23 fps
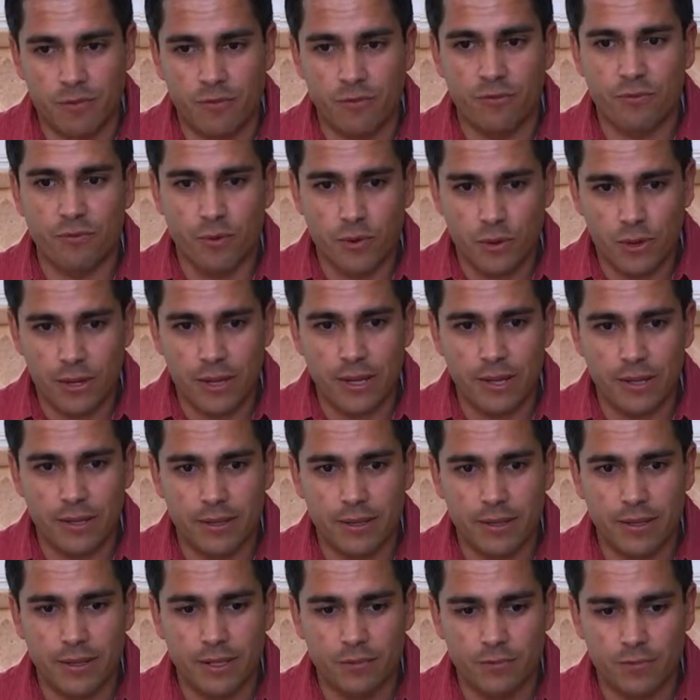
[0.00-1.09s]
fruity,
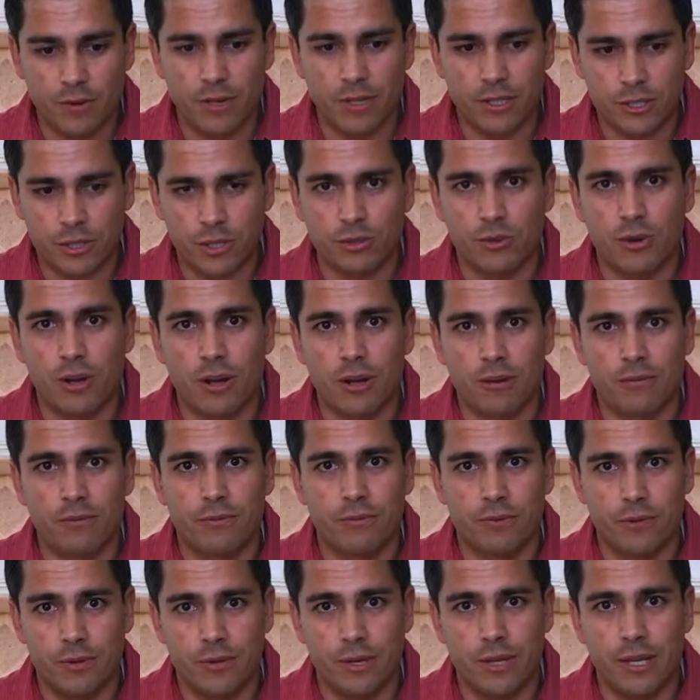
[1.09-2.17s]
very strong
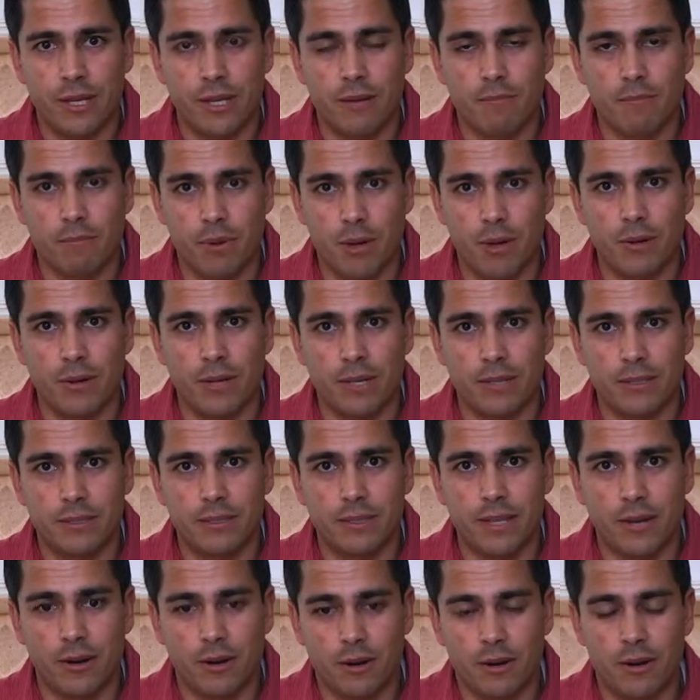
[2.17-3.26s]
fruity components
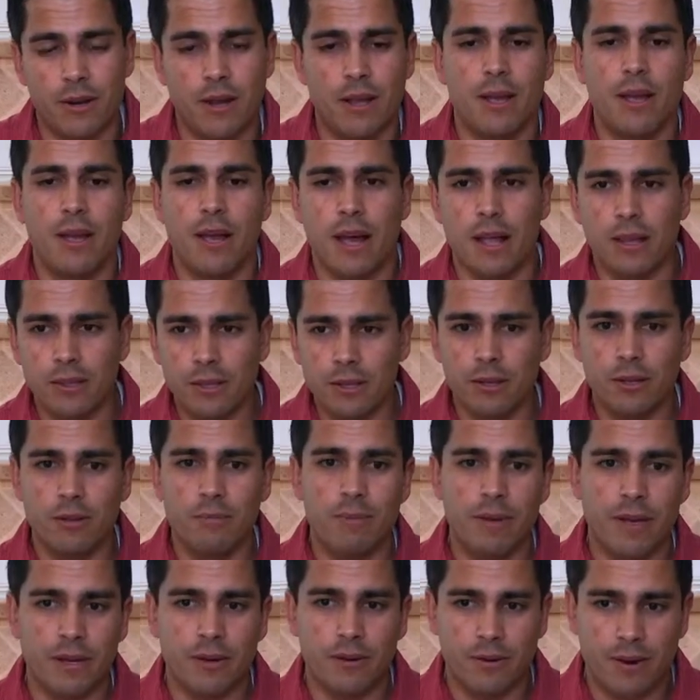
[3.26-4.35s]
that are a little
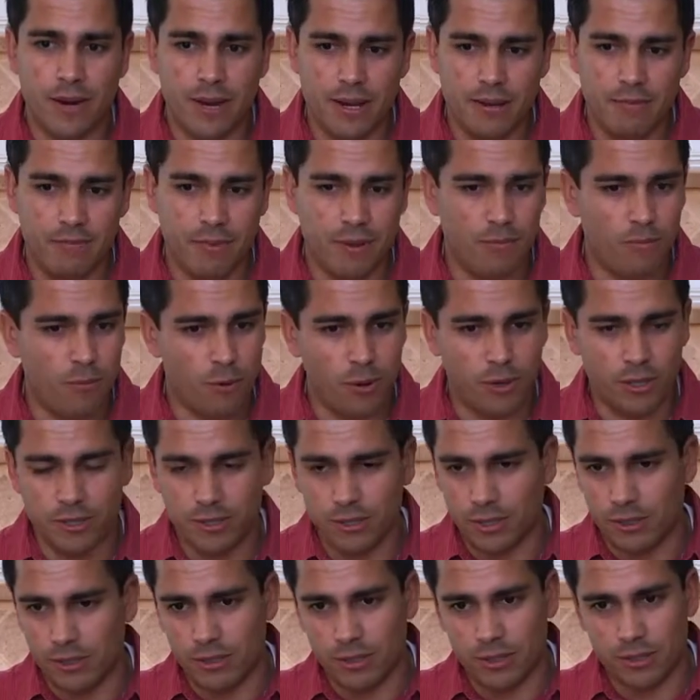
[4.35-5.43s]
bit green, but more
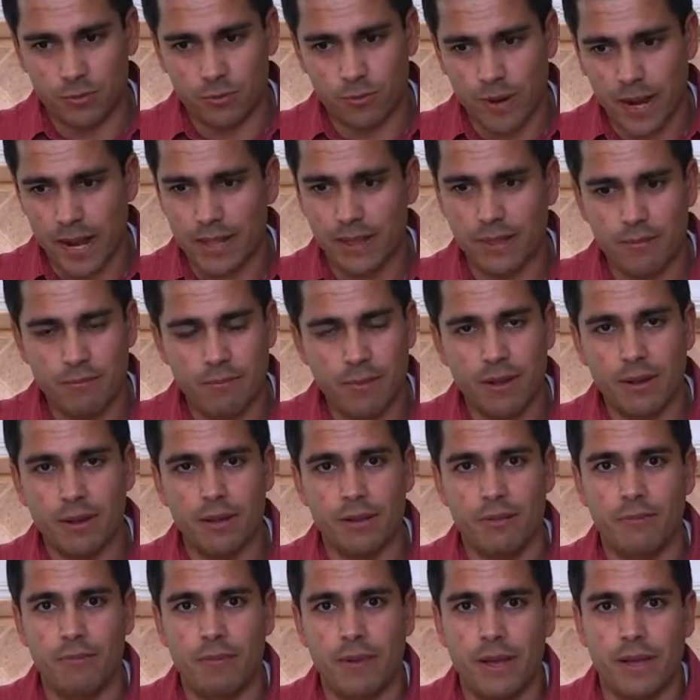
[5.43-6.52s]
so just right in the middle
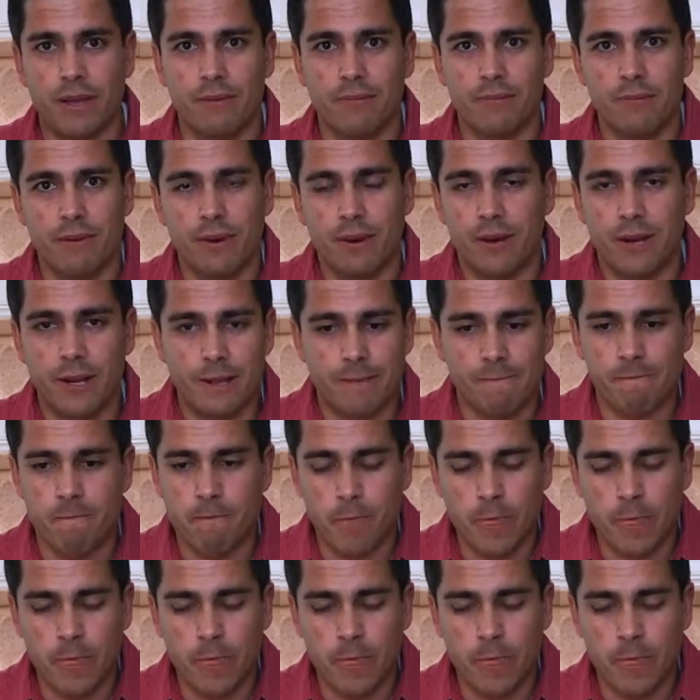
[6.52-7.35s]
of being very